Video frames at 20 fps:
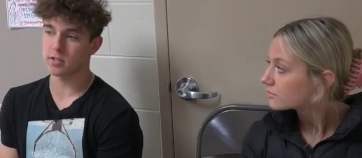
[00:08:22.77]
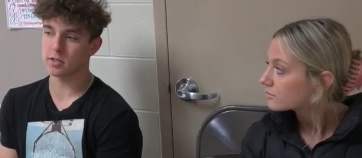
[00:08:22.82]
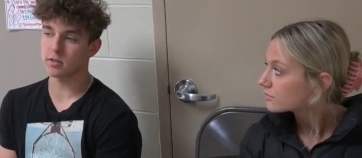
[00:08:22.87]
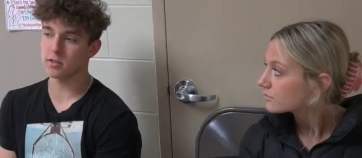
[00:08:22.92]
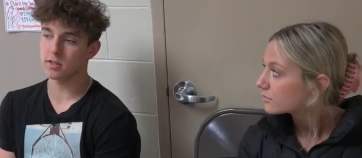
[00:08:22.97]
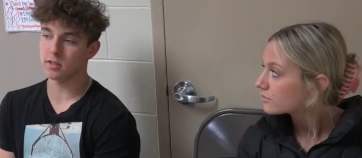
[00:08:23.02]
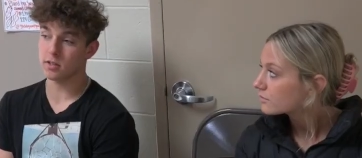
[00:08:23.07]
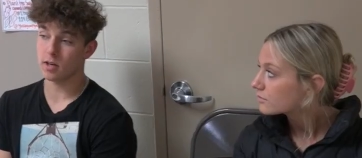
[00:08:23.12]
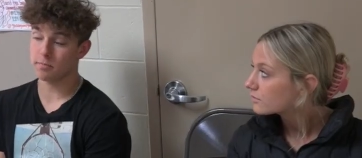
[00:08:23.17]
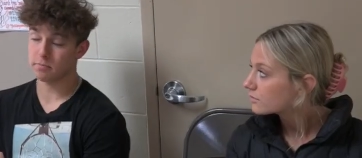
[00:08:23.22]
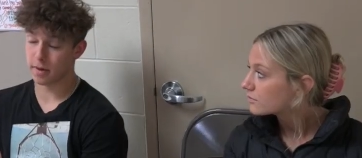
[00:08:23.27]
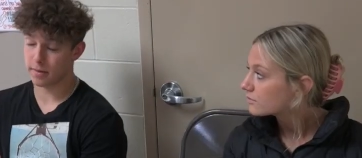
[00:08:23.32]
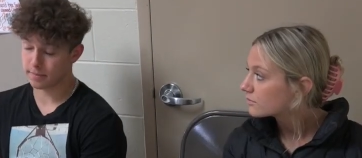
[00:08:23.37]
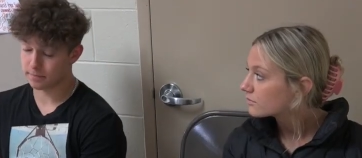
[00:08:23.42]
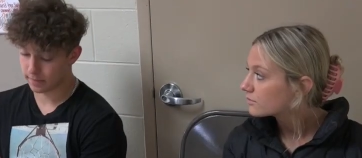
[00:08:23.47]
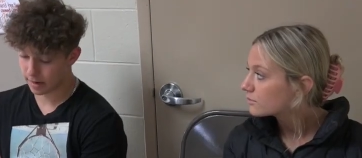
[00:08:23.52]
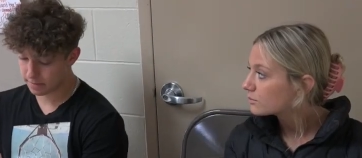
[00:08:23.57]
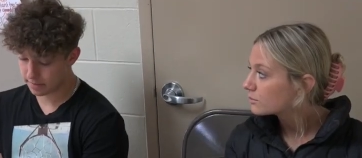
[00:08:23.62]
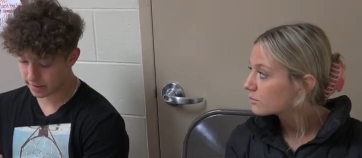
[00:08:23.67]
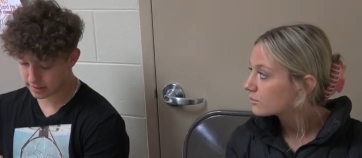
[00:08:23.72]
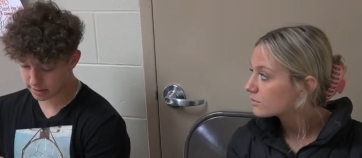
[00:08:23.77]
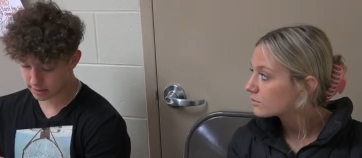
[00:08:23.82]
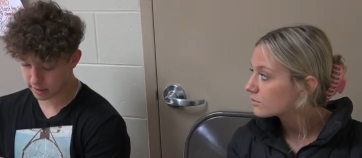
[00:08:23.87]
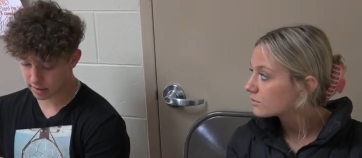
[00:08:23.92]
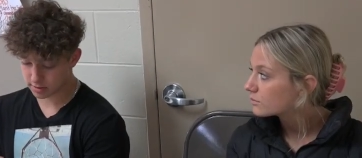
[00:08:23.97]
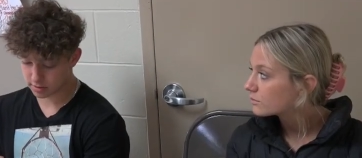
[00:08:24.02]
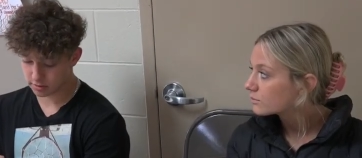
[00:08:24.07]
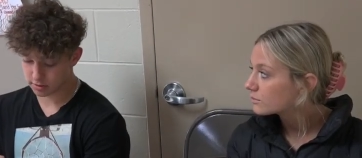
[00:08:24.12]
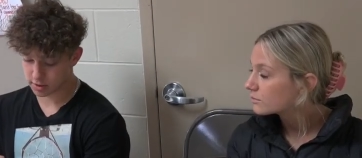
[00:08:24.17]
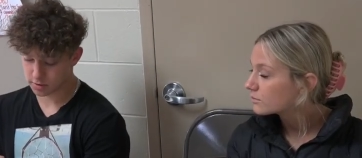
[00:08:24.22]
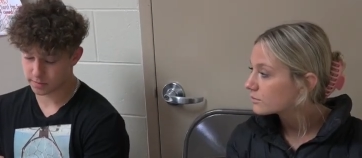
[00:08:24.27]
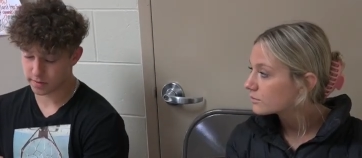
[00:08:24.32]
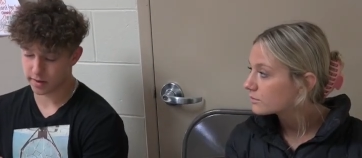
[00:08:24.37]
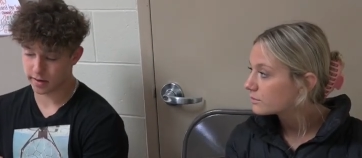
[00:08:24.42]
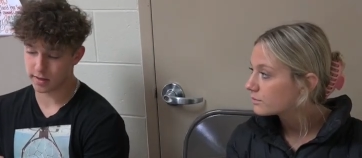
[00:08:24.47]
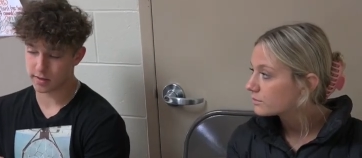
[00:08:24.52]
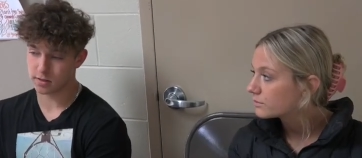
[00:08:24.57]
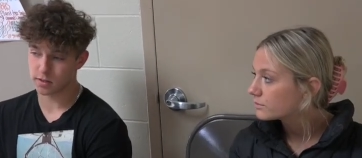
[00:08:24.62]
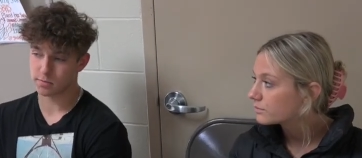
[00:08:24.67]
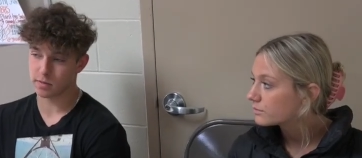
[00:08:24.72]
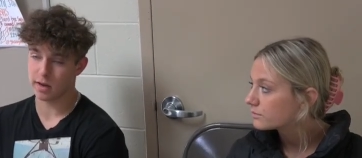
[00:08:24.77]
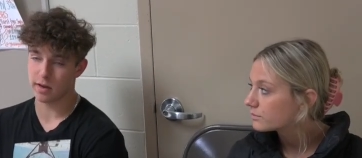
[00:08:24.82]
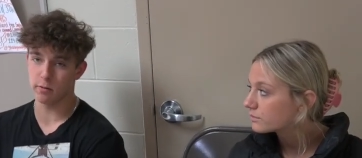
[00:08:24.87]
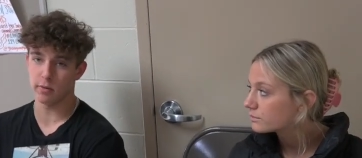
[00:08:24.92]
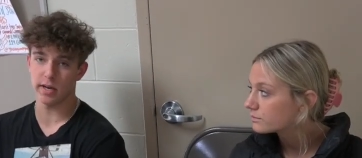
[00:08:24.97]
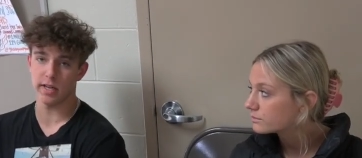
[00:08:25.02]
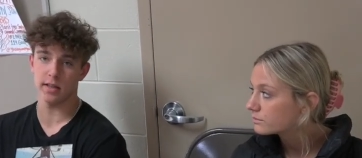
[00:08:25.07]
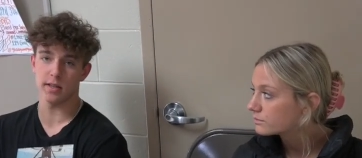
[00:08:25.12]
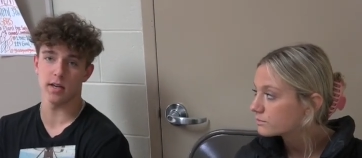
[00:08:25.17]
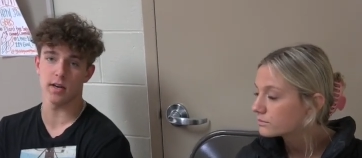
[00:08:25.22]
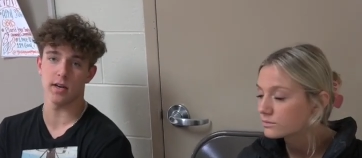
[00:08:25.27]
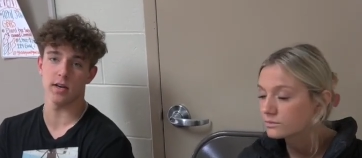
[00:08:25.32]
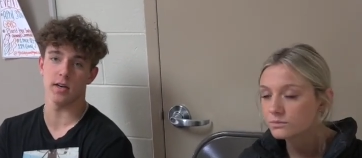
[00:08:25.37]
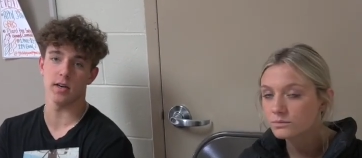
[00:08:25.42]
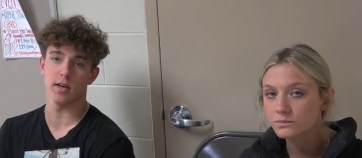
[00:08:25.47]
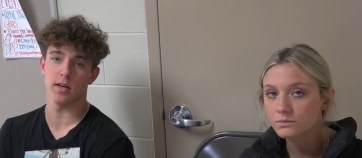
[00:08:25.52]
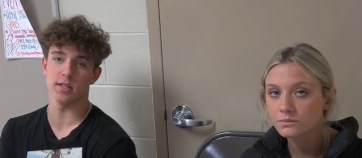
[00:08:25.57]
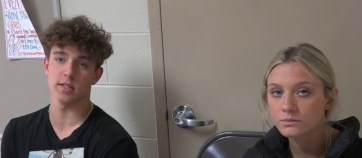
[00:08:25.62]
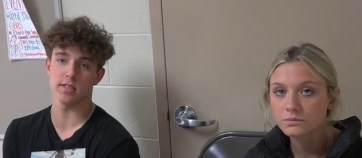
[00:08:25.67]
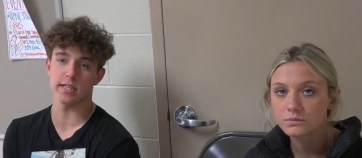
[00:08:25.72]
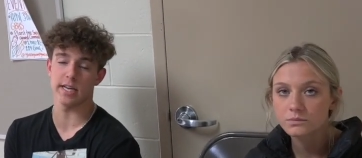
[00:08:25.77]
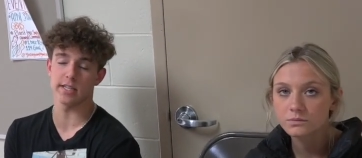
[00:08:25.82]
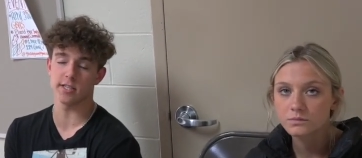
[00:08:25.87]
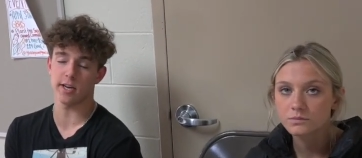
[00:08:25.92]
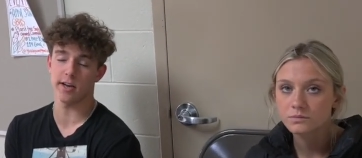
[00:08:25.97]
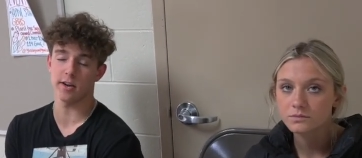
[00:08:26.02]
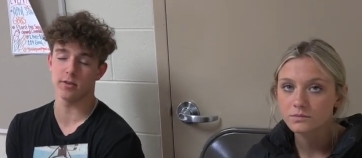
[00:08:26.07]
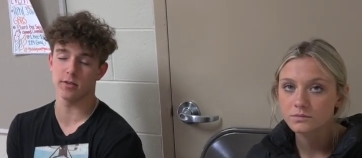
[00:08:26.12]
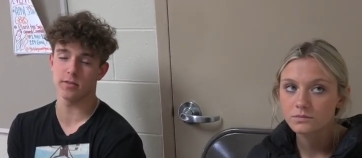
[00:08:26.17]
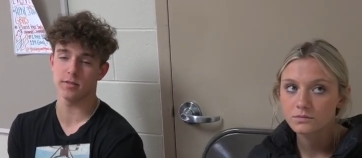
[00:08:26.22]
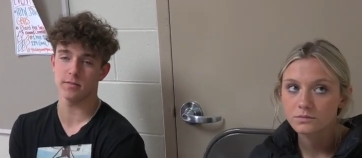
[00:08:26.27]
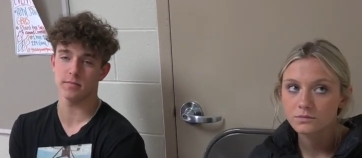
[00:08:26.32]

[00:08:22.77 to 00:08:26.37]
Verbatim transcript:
Speaker 1: school, my, my best high school experience is probably winning the state title.